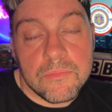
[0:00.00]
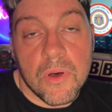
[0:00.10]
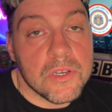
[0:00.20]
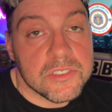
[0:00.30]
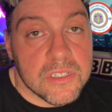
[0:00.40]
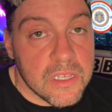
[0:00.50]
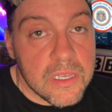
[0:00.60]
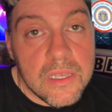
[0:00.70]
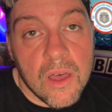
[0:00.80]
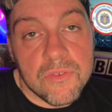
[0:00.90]

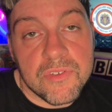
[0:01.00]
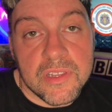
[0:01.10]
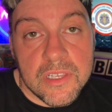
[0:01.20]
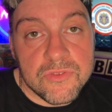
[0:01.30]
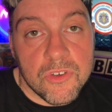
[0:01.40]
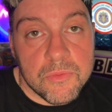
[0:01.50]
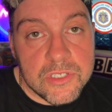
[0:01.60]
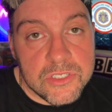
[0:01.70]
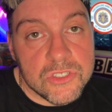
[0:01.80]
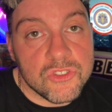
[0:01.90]
Personally, I think this film
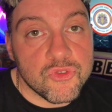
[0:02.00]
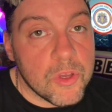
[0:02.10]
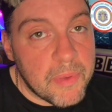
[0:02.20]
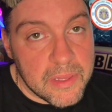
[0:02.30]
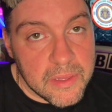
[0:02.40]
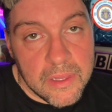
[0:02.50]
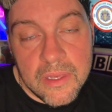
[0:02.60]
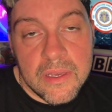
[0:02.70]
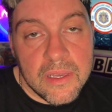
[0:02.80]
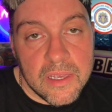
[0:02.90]
is just dripping
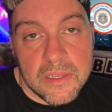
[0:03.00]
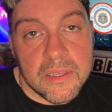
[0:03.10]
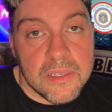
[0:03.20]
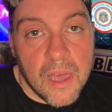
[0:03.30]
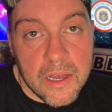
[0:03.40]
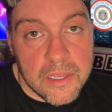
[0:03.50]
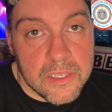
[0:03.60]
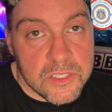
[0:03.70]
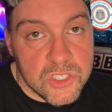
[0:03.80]
in Jungian